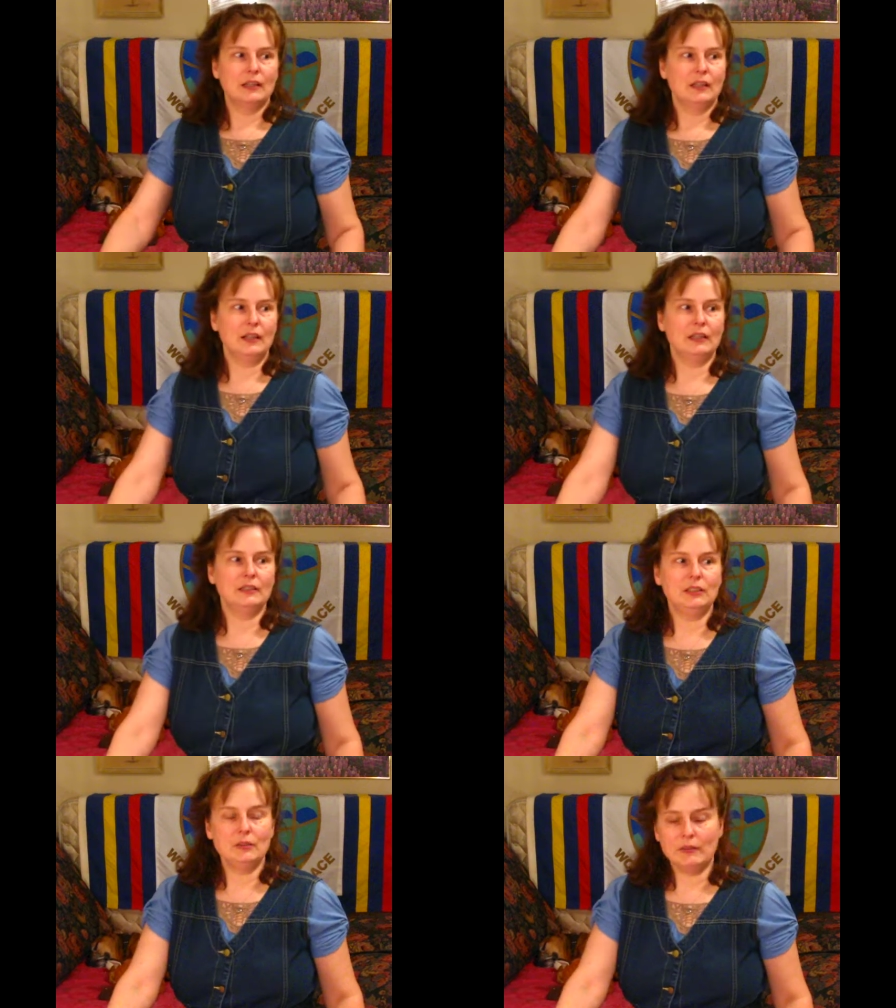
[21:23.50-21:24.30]
And
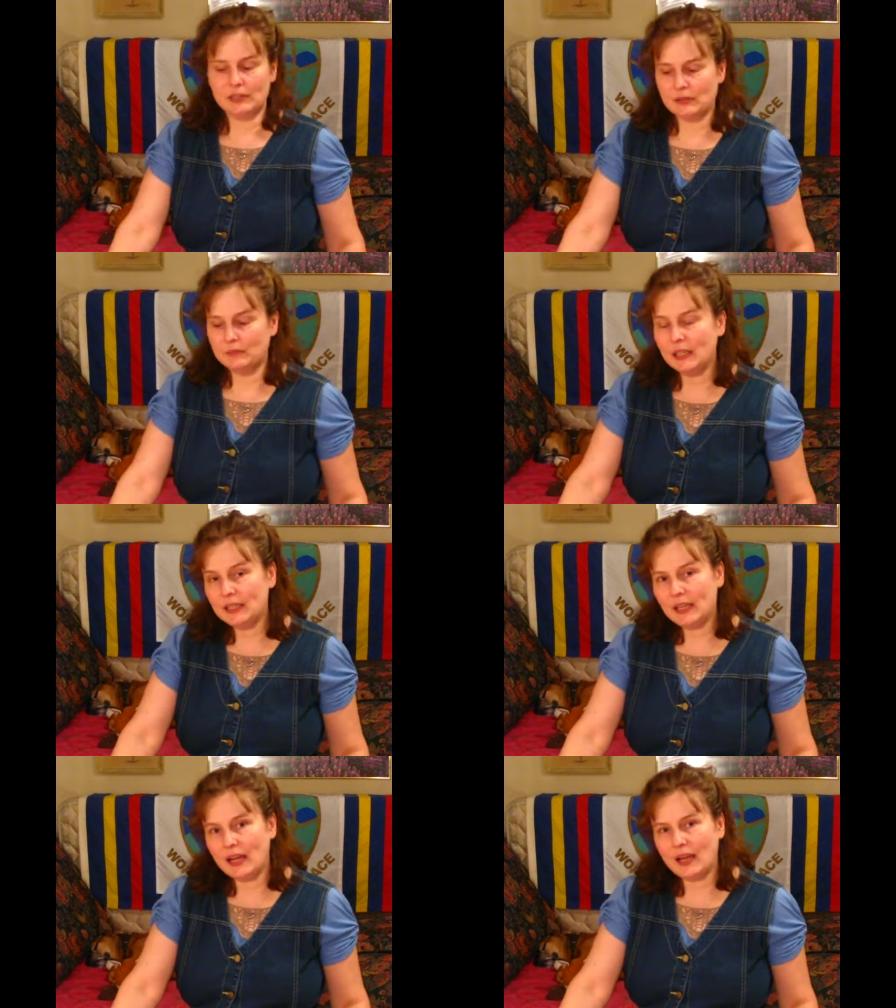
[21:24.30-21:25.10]
the U.S.
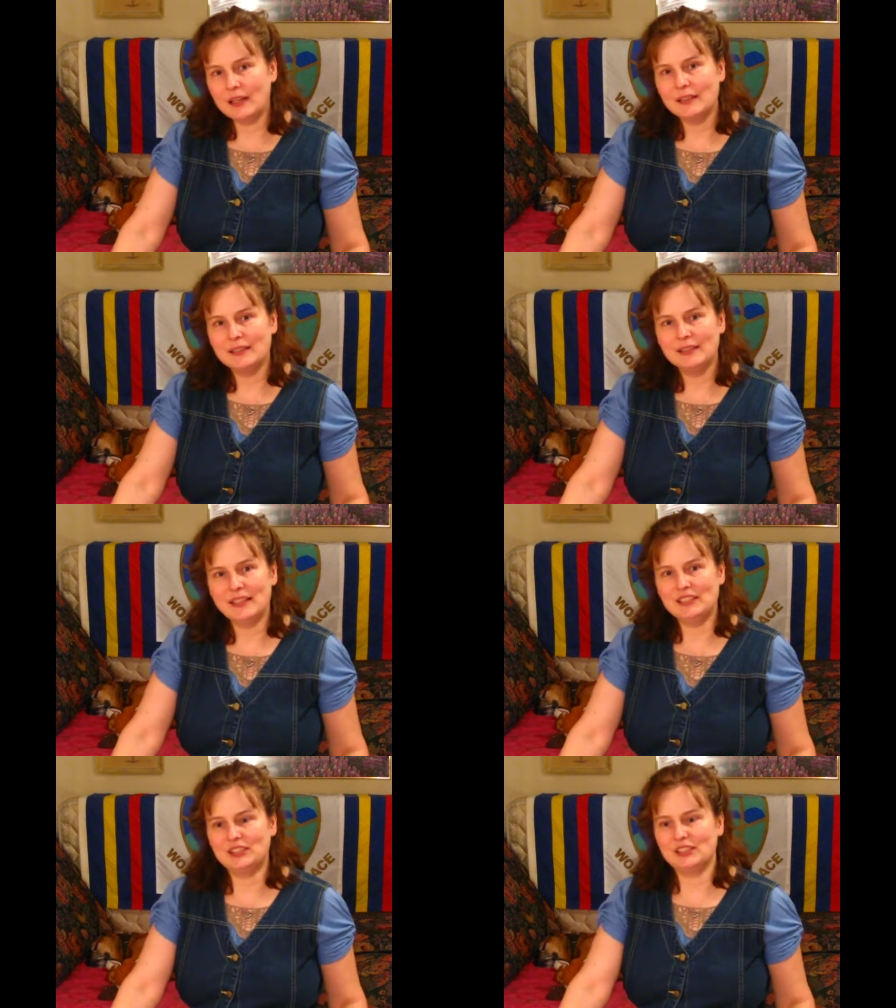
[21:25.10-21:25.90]
media
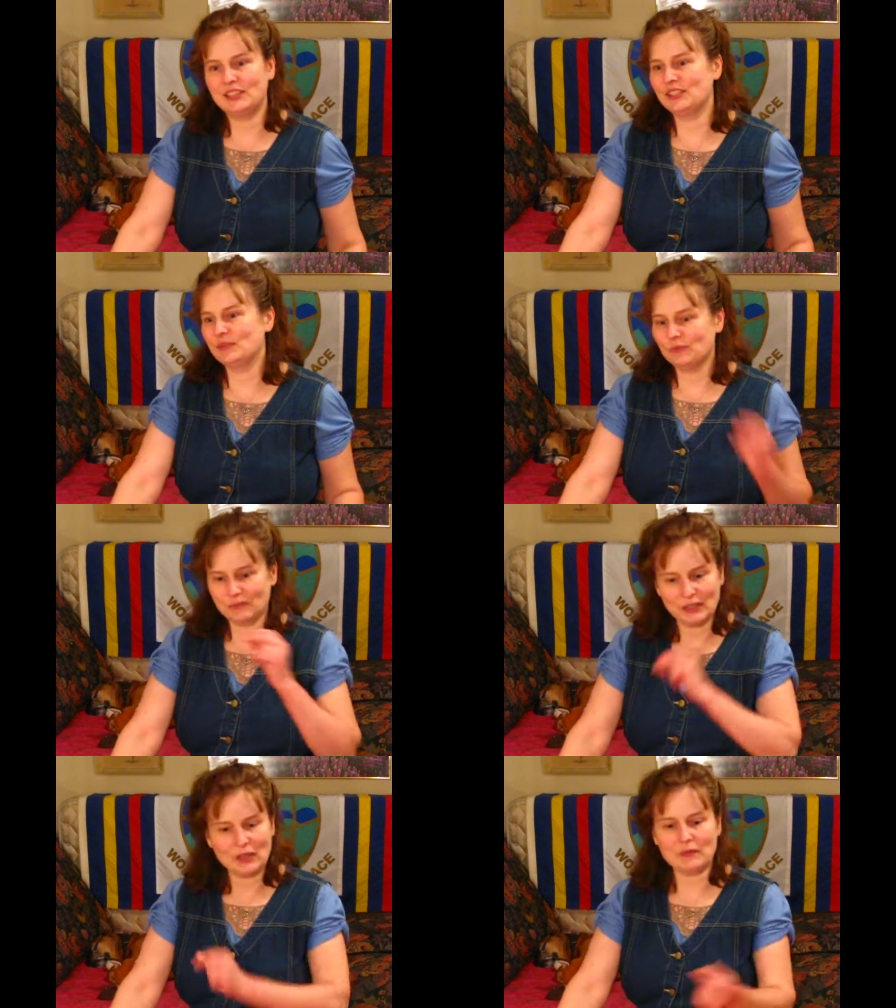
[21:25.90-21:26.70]
is just
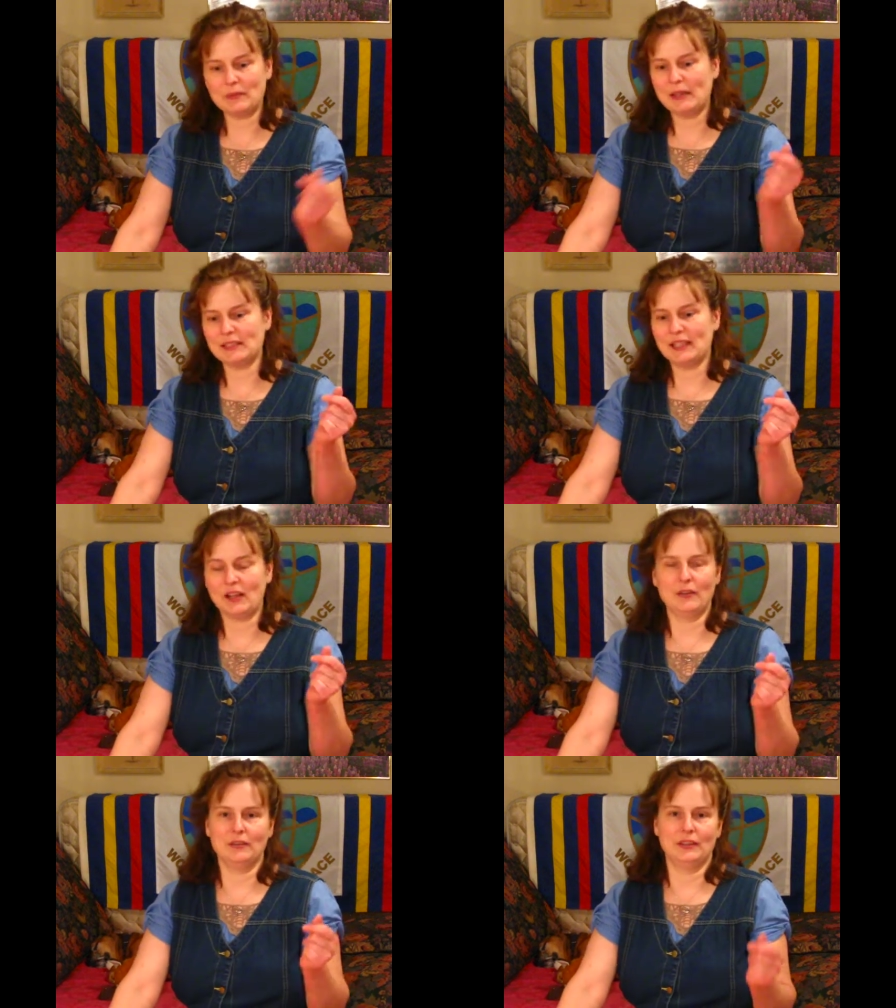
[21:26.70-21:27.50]
right off the bat saying,
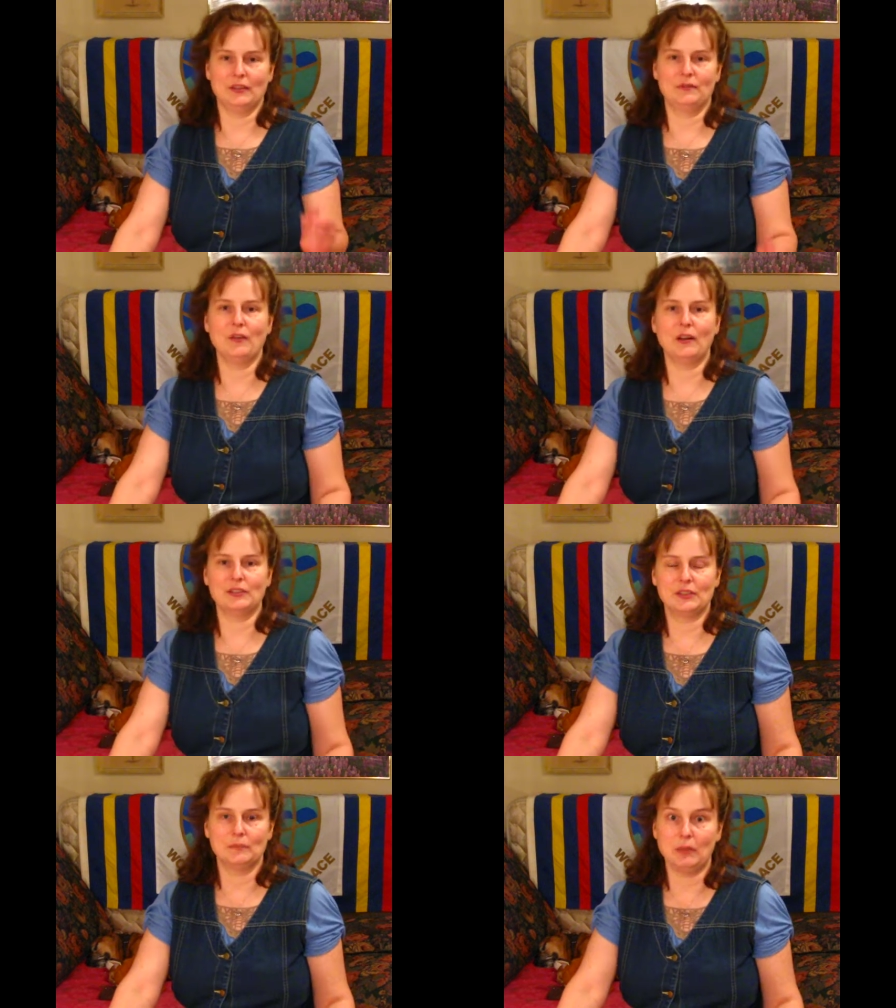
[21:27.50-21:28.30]
oh, they're
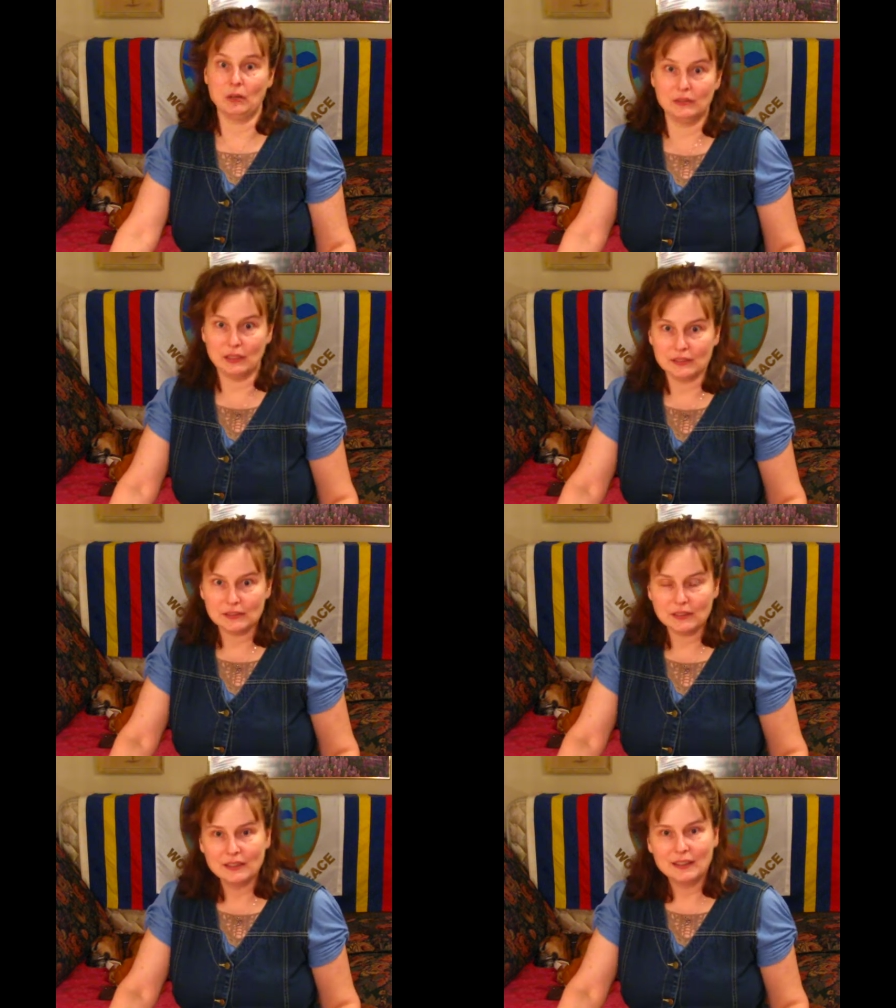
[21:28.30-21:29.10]
false, they're bogus.